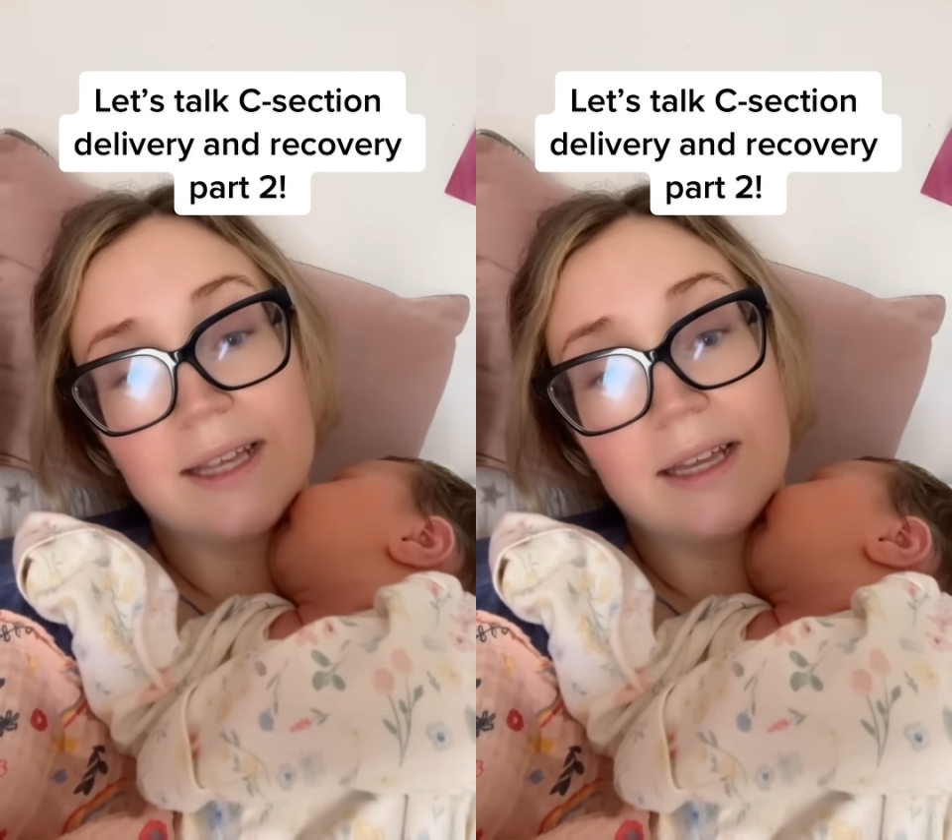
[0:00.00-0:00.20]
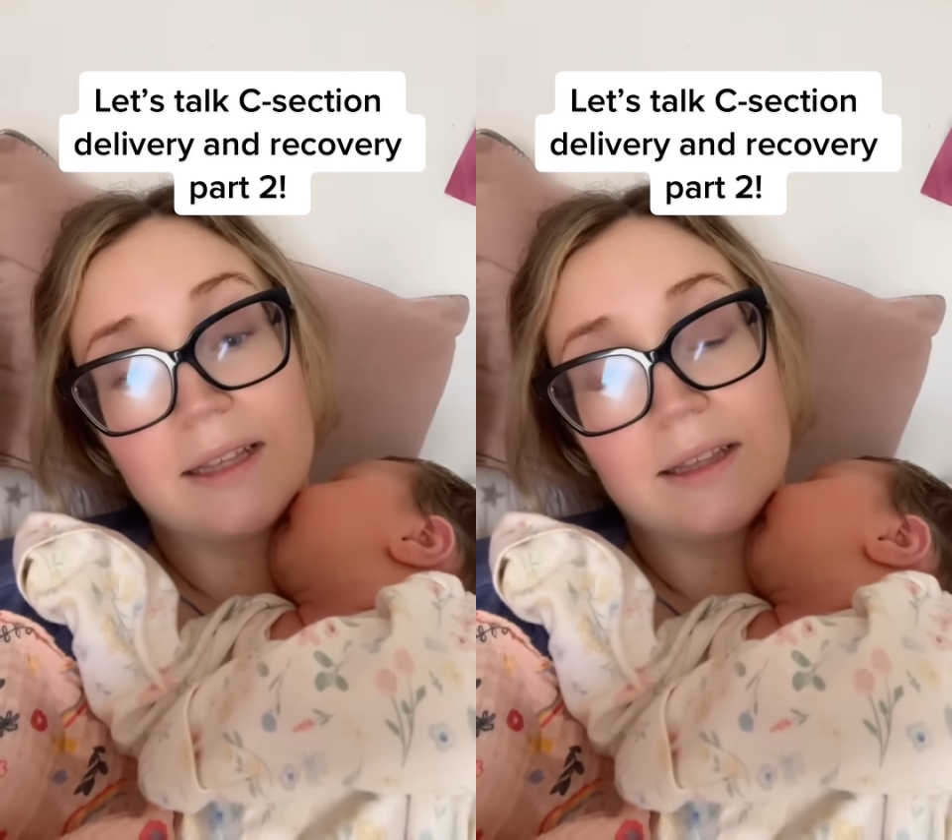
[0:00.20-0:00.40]

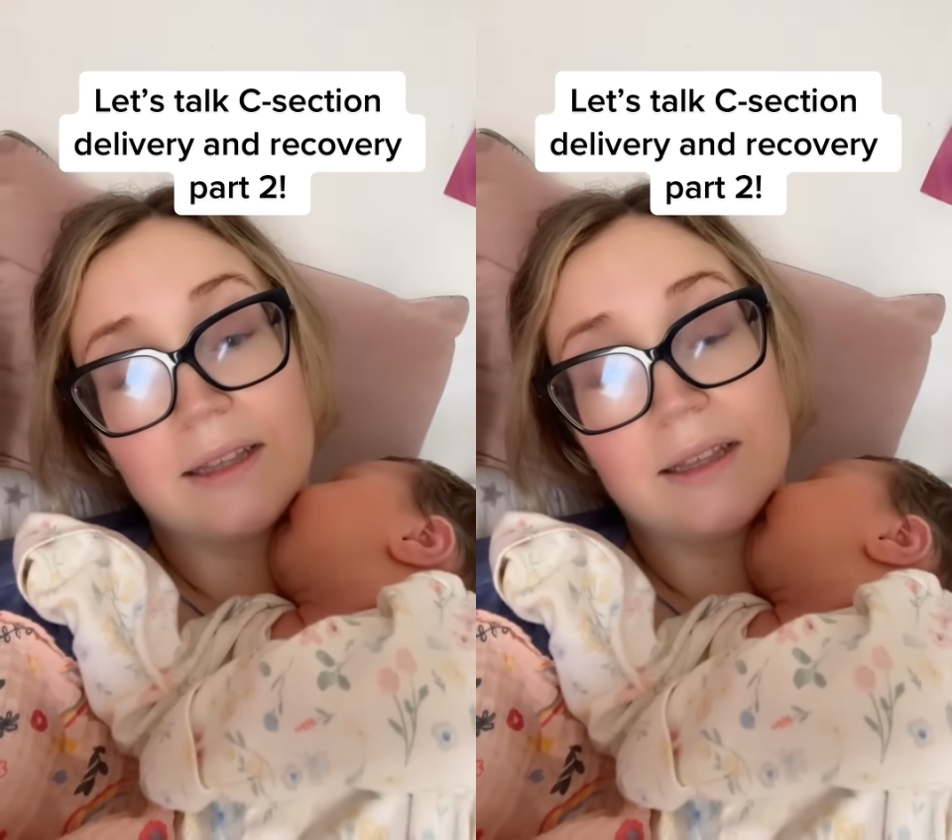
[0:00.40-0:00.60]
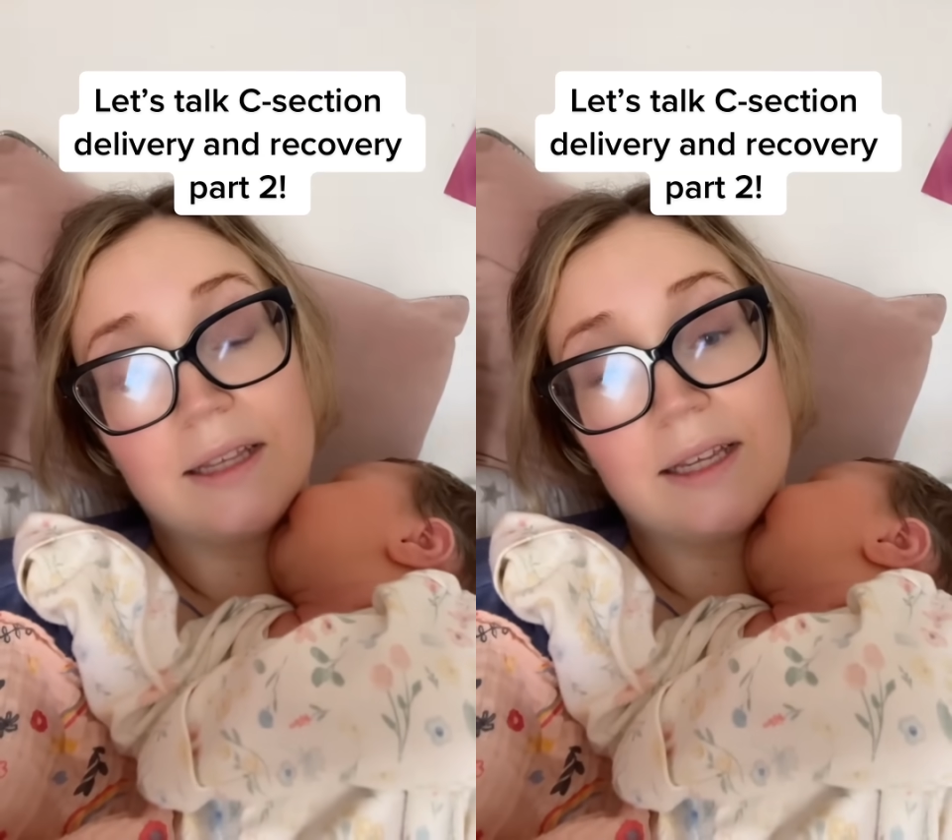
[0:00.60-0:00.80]
that
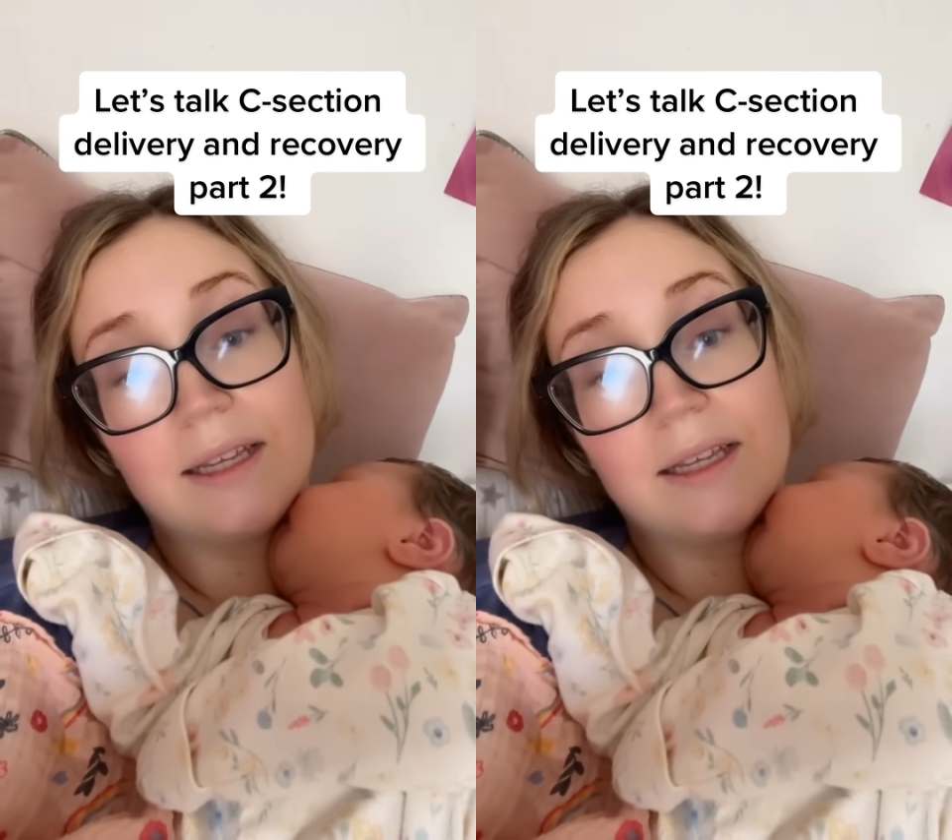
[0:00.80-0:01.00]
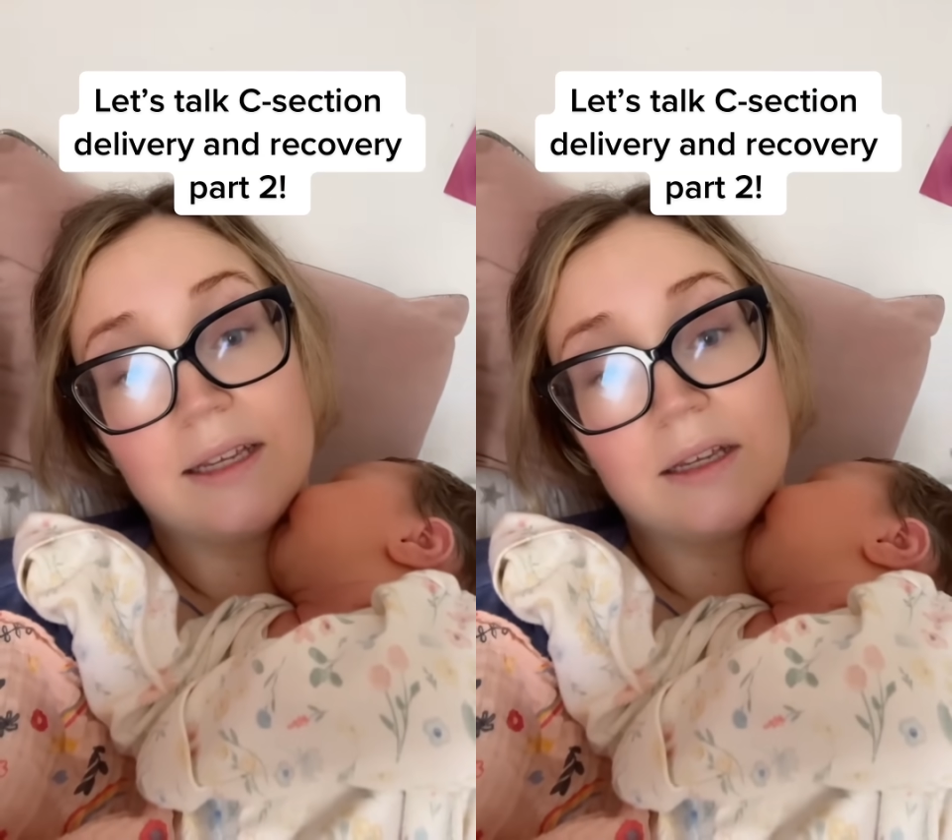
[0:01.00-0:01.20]

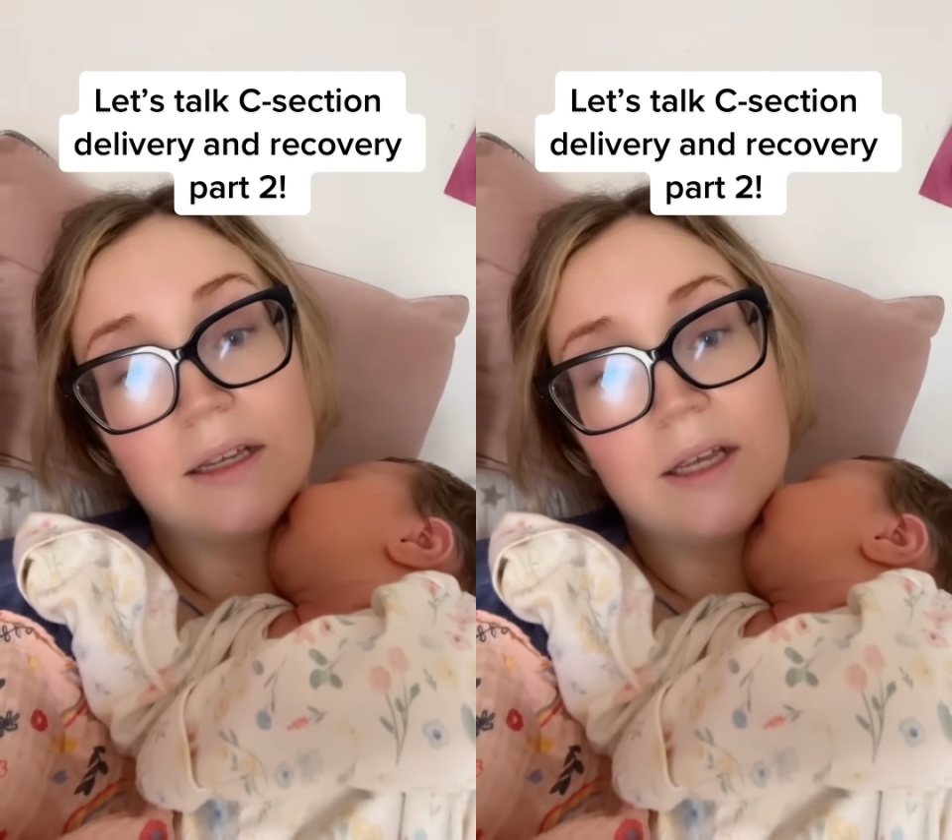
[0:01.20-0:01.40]
the